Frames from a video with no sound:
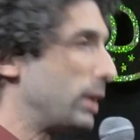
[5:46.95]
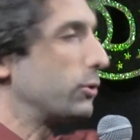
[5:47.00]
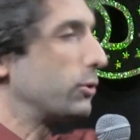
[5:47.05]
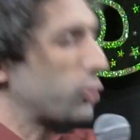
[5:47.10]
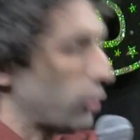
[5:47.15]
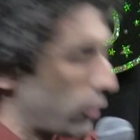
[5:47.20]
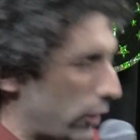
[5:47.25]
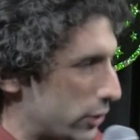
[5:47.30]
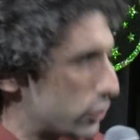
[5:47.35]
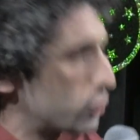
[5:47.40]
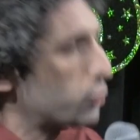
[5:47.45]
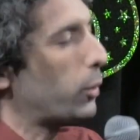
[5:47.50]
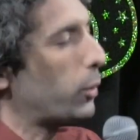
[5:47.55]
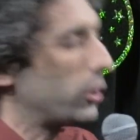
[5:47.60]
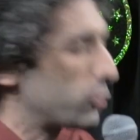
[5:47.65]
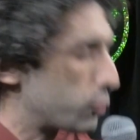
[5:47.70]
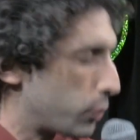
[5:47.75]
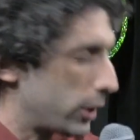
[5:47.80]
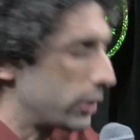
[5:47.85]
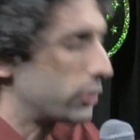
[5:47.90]
Sorry, it's
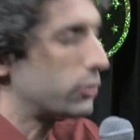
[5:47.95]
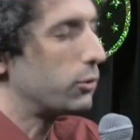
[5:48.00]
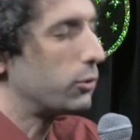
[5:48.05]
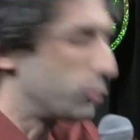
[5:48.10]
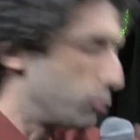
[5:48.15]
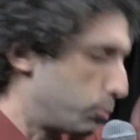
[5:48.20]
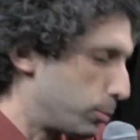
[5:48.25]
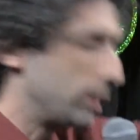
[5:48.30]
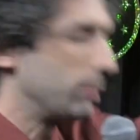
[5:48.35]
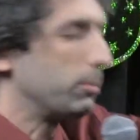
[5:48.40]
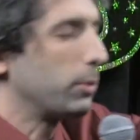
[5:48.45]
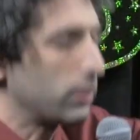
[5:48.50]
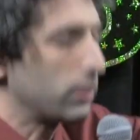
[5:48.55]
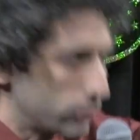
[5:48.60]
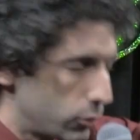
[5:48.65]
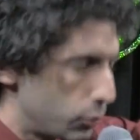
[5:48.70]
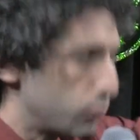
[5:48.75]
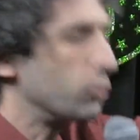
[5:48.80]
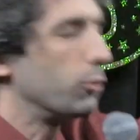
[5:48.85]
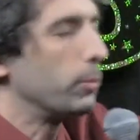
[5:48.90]
2022, you people,
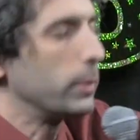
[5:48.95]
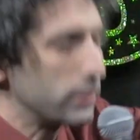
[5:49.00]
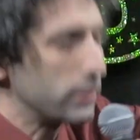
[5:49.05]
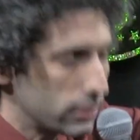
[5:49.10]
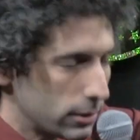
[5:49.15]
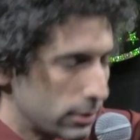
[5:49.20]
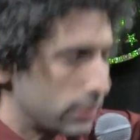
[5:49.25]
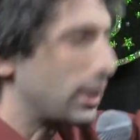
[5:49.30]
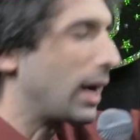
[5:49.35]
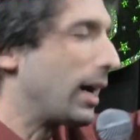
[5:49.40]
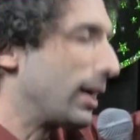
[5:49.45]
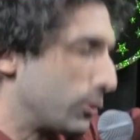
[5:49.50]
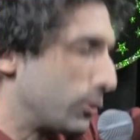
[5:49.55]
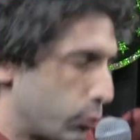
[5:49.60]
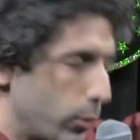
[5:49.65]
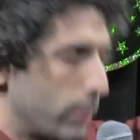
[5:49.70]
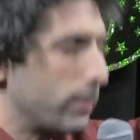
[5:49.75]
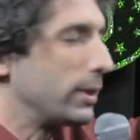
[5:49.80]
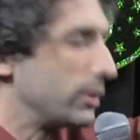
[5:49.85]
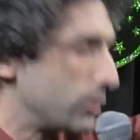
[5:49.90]
you humans, guys,
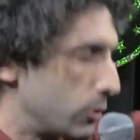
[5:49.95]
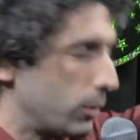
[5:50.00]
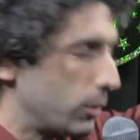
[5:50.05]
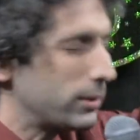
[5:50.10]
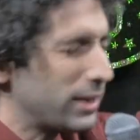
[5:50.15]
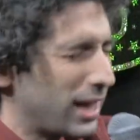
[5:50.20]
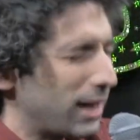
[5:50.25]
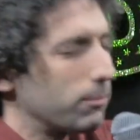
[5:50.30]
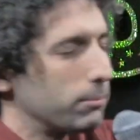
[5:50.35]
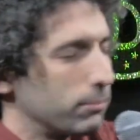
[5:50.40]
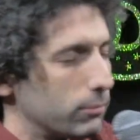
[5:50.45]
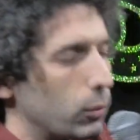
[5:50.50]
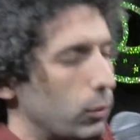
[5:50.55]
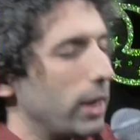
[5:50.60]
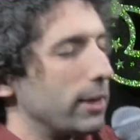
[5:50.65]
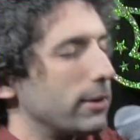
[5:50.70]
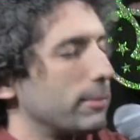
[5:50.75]
women, right.